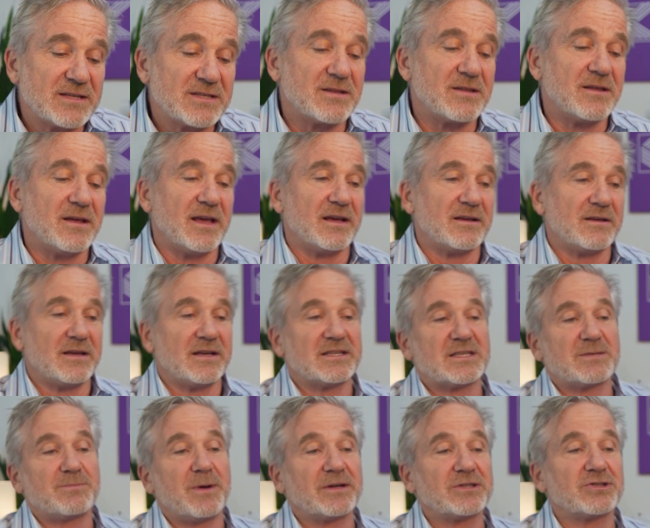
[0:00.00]

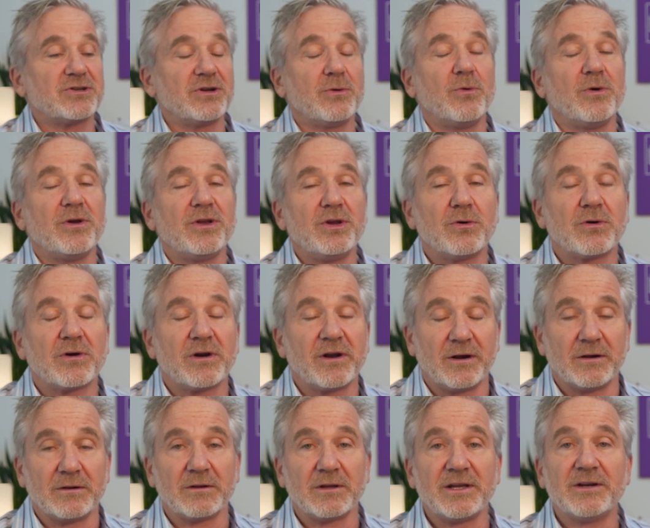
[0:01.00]
especially when you're in
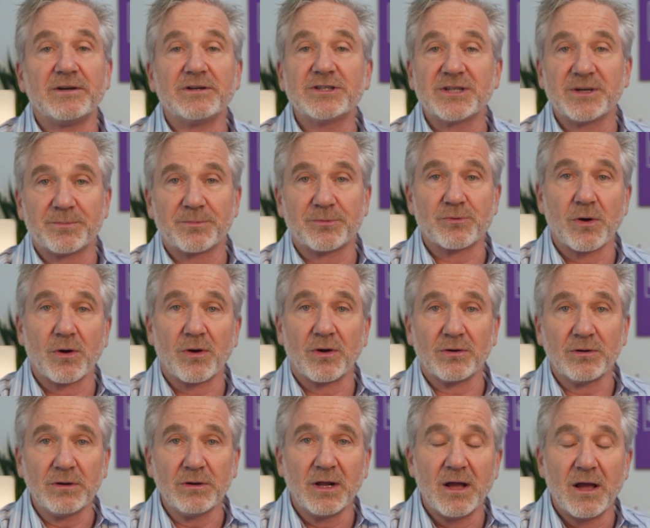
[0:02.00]
a leadership
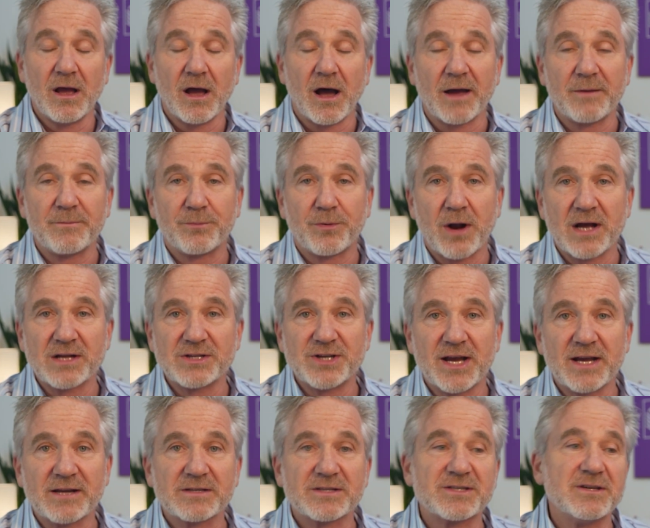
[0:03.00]
role on
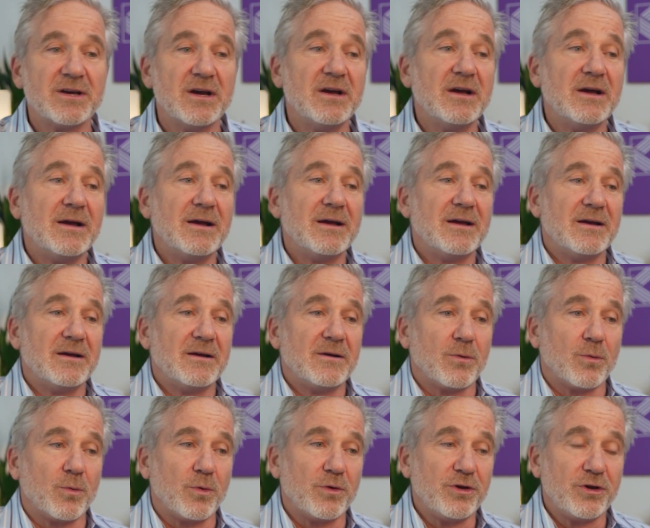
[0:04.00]
projects.
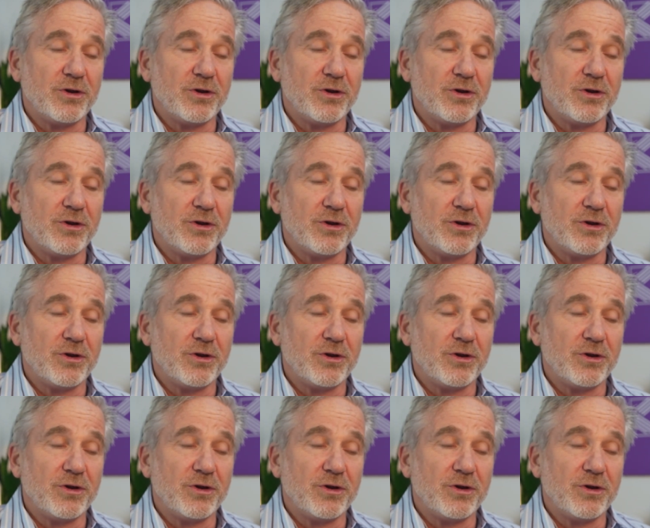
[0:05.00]
When you're a